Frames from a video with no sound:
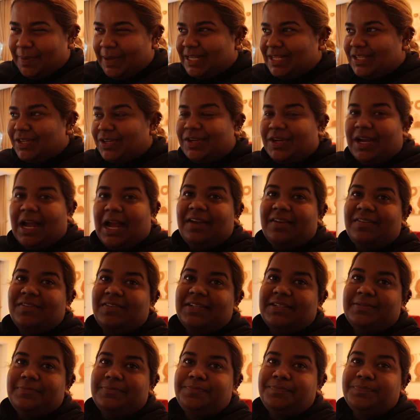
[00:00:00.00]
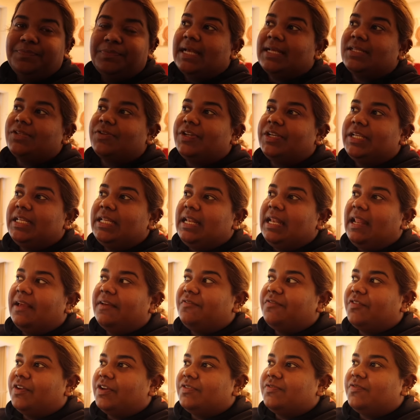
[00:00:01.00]
better. Ivan has already
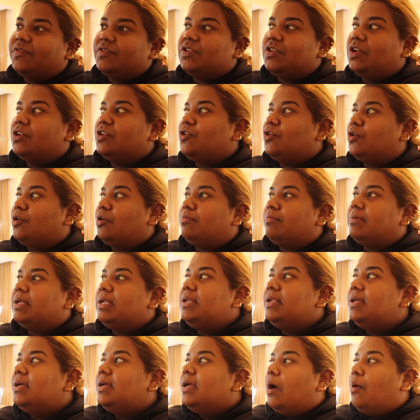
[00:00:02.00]
left for his futsal tournament.